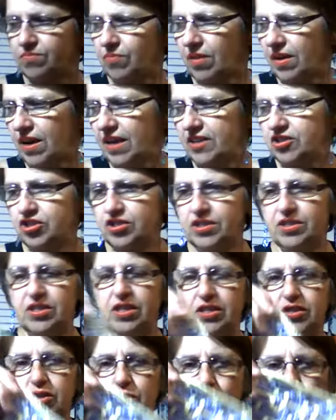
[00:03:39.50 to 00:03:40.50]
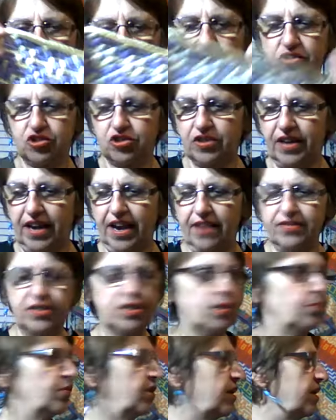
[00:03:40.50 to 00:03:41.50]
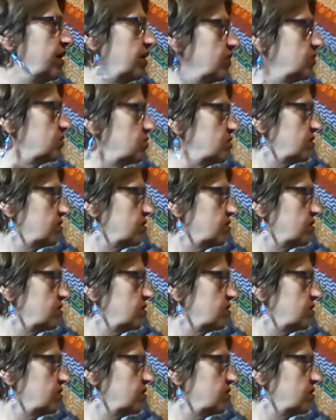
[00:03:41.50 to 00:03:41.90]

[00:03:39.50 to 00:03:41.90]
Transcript: I just did a swatch. I have something else.